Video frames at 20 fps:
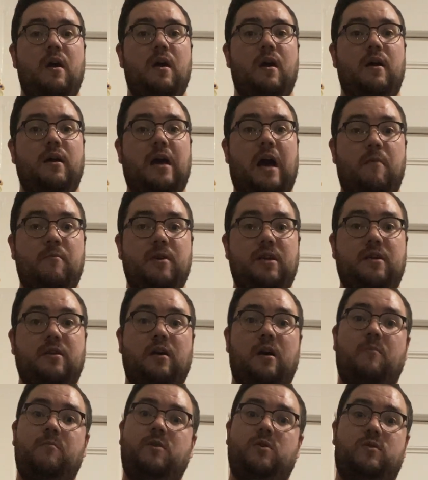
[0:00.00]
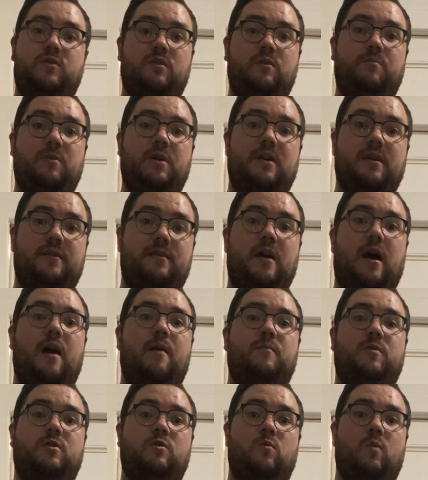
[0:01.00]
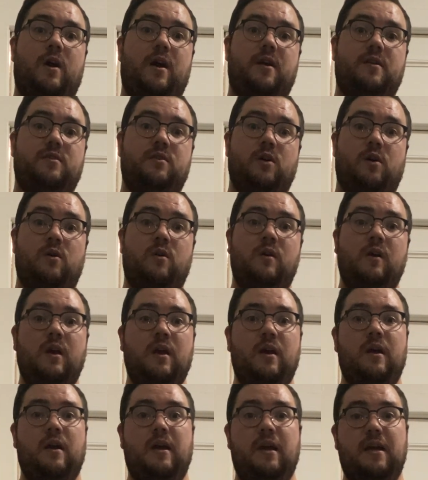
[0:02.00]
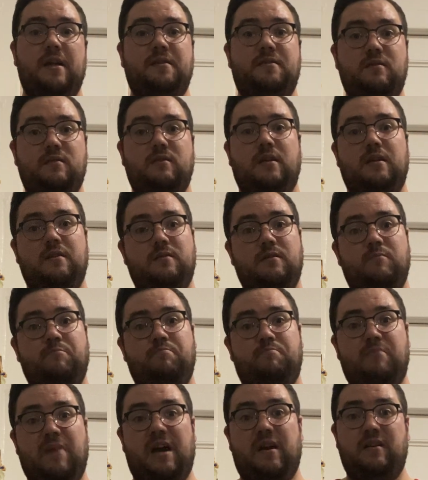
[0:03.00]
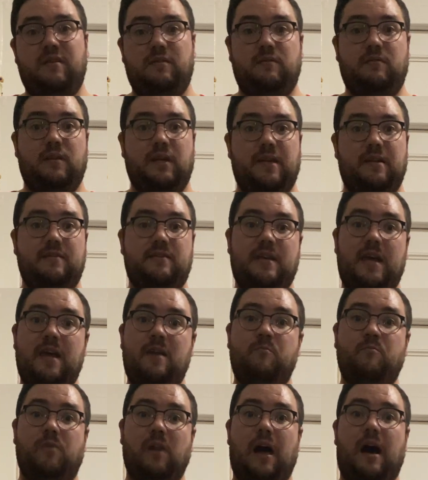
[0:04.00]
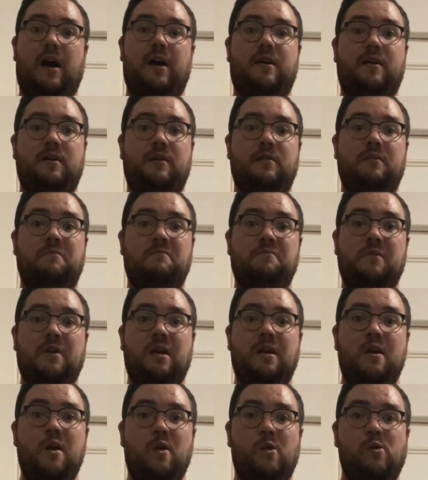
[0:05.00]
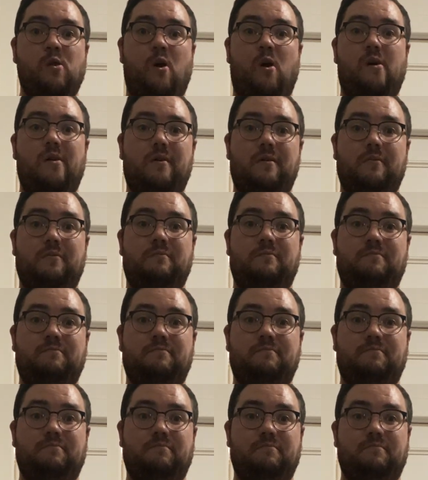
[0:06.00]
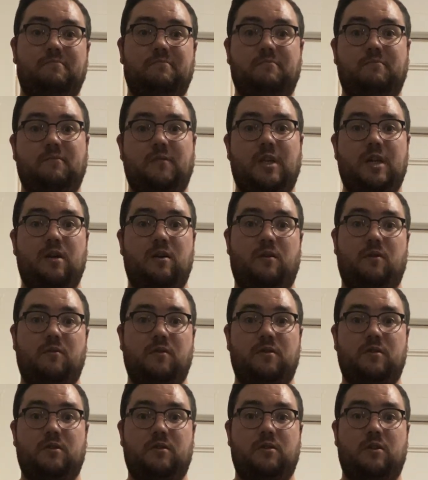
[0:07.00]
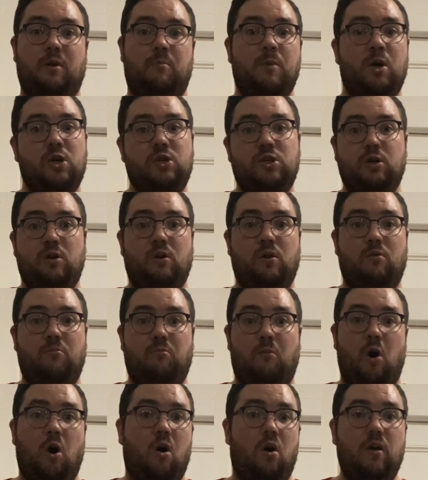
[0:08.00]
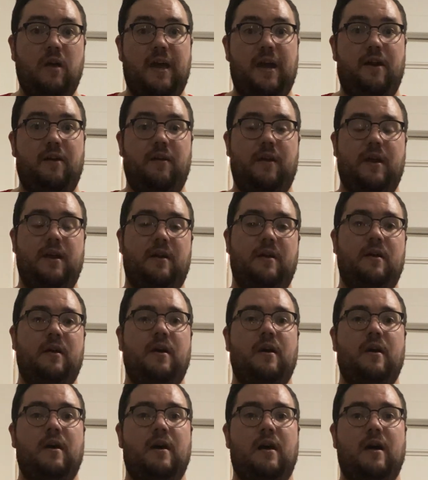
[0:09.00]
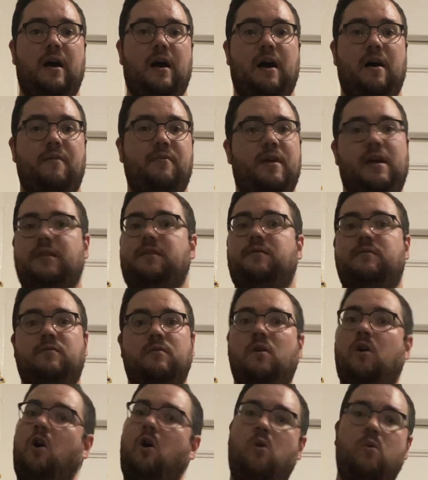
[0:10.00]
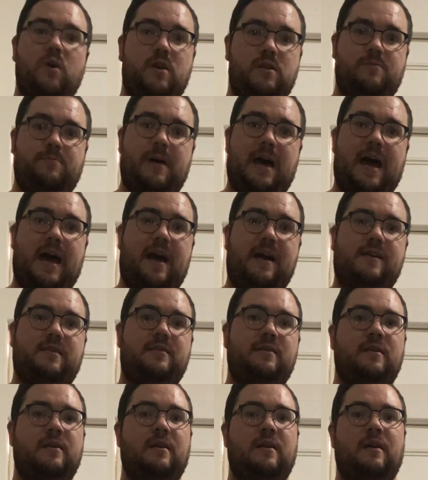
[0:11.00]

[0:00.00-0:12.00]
Comedy Club used to be in Times Square. So it's about like a 10-block long little commercial mall area that's always packed.